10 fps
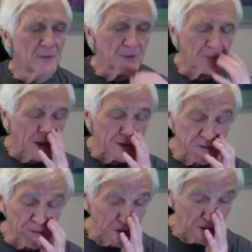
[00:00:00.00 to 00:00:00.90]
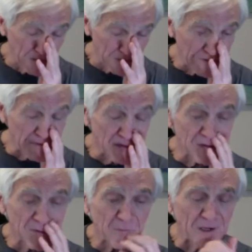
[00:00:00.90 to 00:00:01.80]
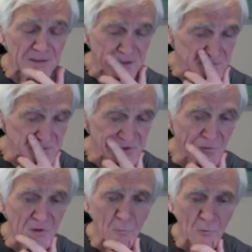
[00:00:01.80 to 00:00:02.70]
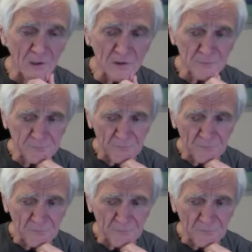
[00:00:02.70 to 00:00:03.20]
Anyway, I took, you know, the, the practice was going well.